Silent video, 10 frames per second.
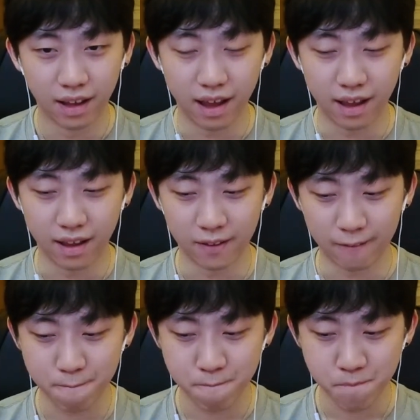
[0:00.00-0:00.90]

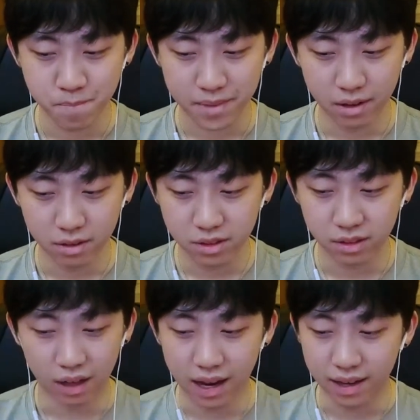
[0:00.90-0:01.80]
And
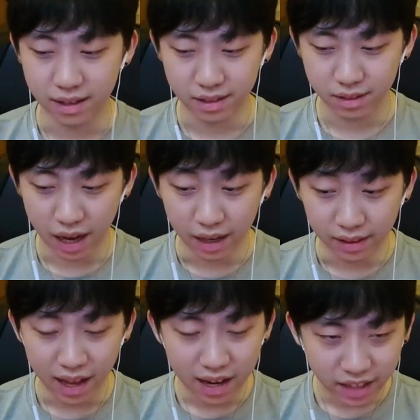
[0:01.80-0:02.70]
also I
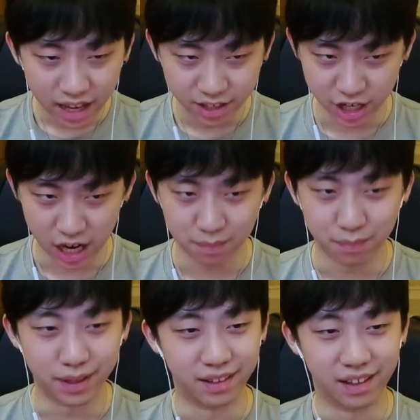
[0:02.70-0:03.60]
like that job,
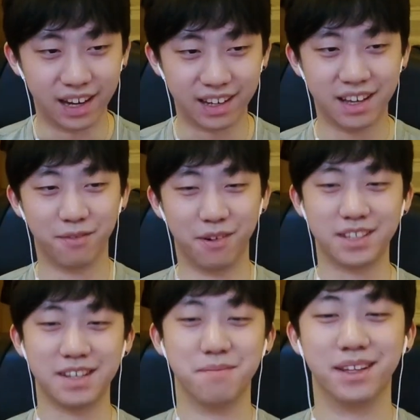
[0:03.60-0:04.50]
but like, for
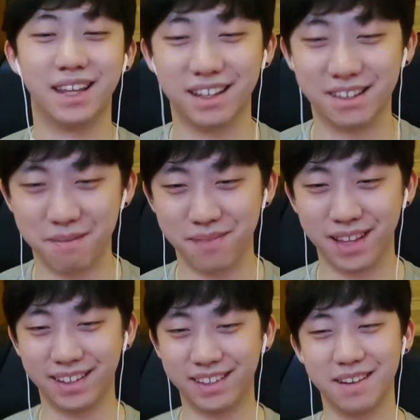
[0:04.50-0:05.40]
example, they
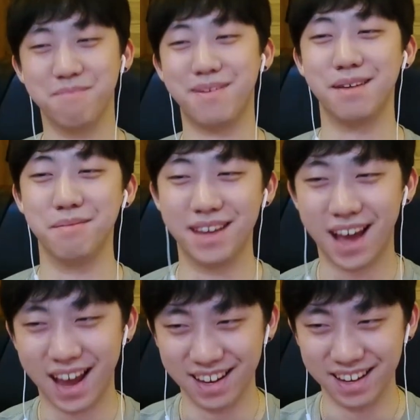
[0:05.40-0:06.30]
didn't pay me high